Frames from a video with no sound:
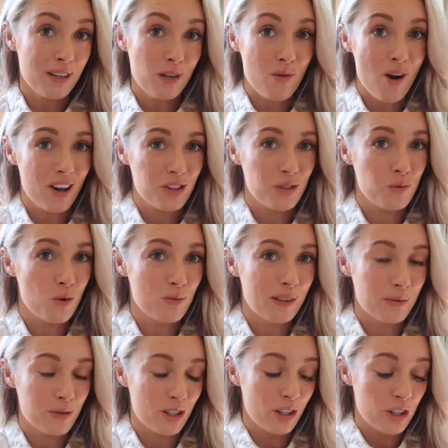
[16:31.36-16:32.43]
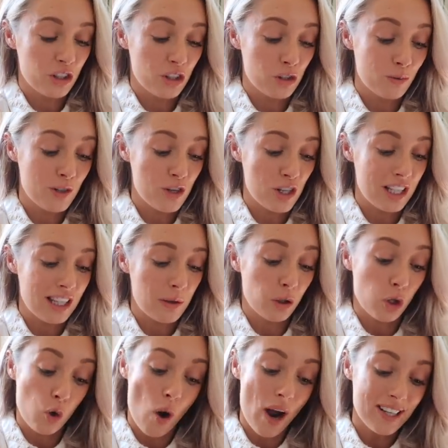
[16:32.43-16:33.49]
me a while to warm up to those because originally they were
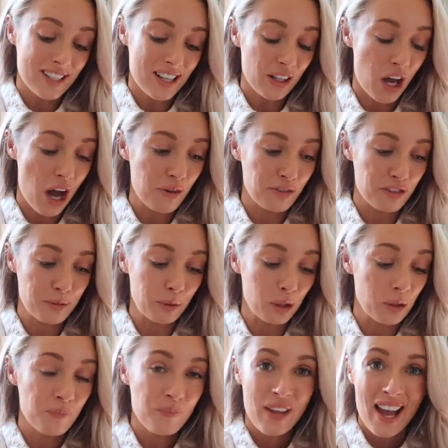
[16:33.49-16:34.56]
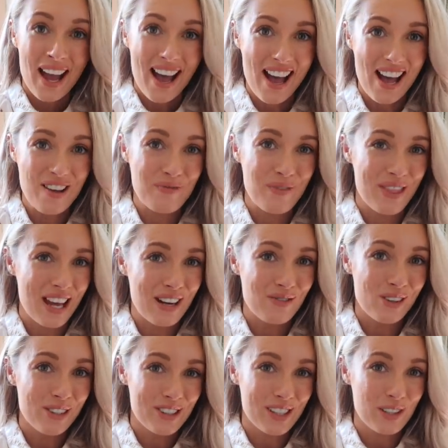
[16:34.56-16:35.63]
quite uncomfortable, but then
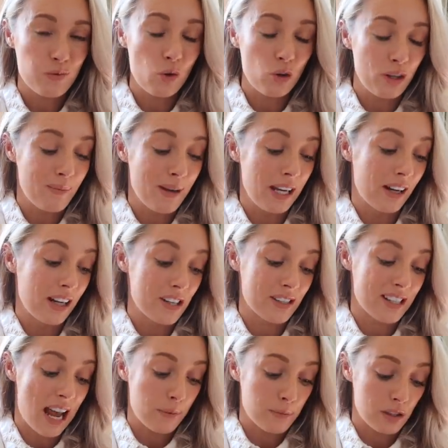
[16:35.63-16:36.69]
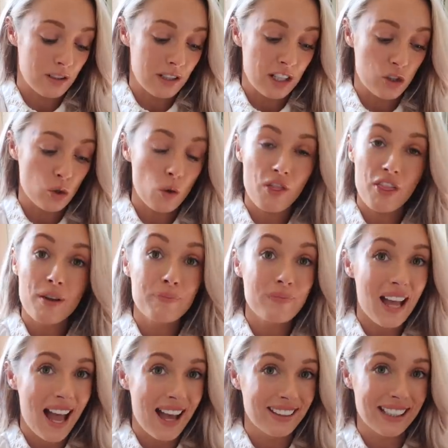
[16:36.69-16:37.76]
once I'd worn them in, I just absolutely adored them,
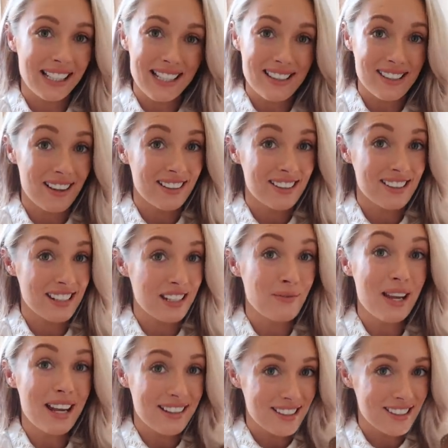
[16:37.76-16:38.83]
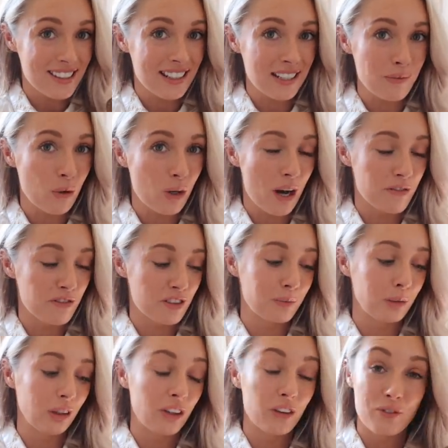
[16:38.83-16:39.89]
and these seem instantly more
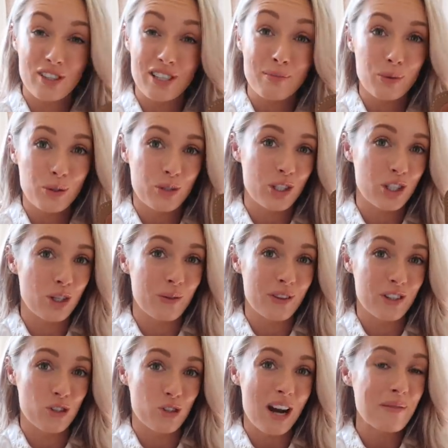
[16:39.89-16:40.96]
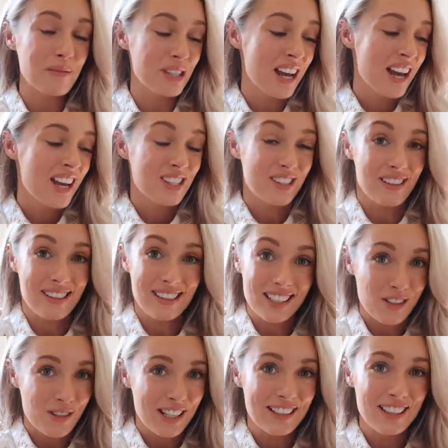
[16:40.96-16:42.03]
comfortable and obviously more secure with the straps, so I think
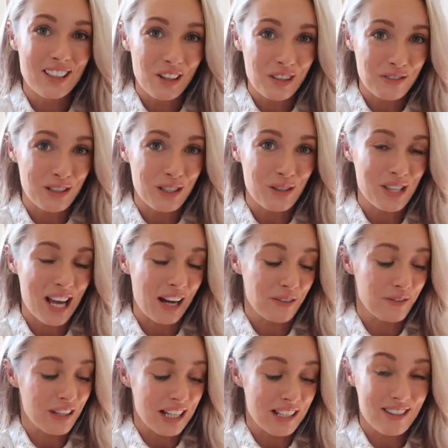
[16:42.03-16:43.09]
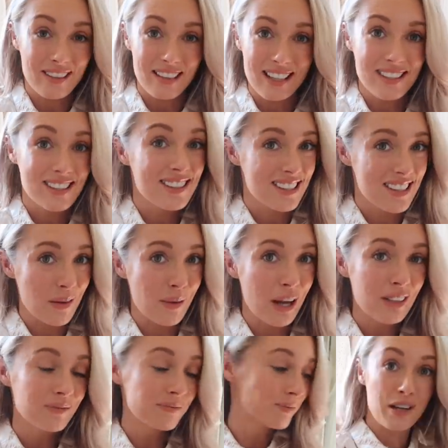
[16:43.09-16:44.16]
I'll get a lot of use out of these this
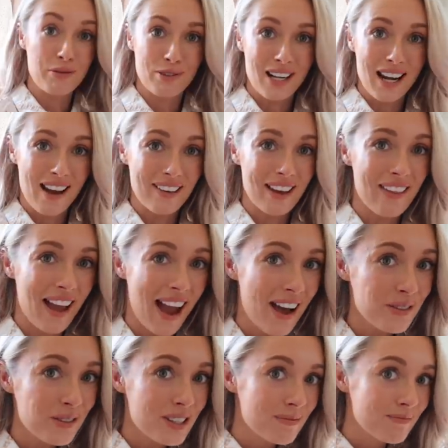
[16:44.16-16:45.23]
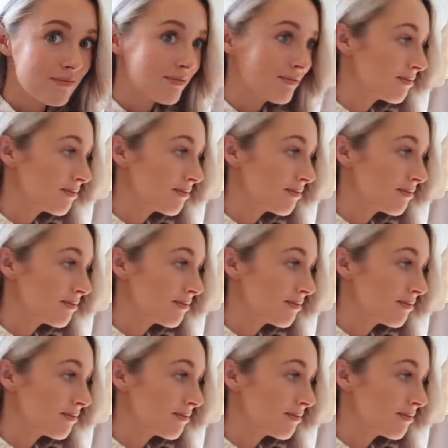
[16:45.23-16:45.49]
summer if we're allowed out the house.